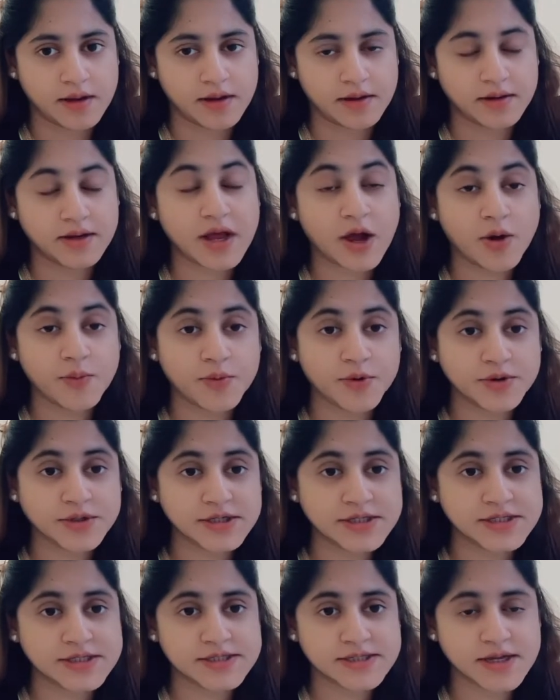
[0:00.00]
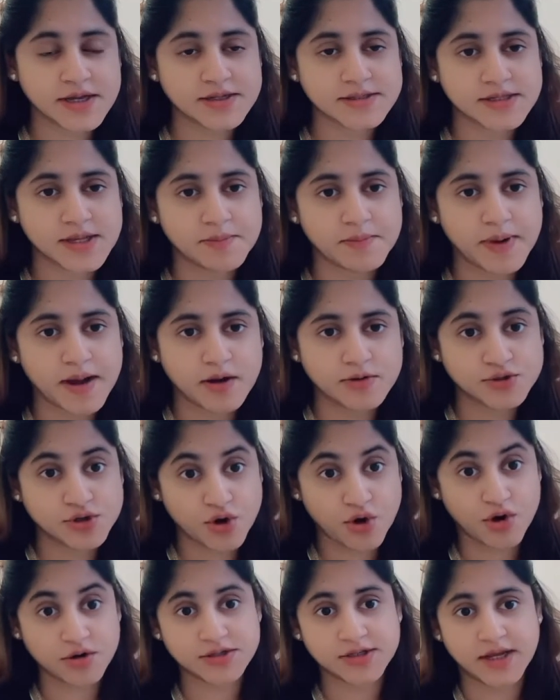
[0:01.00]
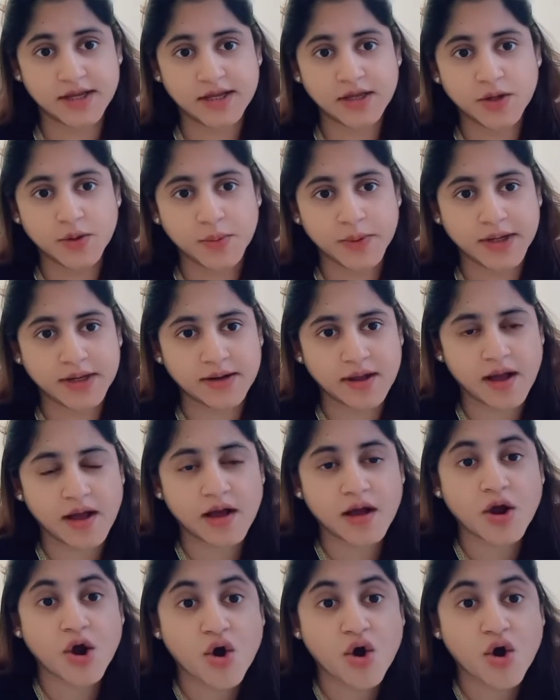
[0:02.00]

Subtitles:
Now I'm going to discuss about Cauda equina.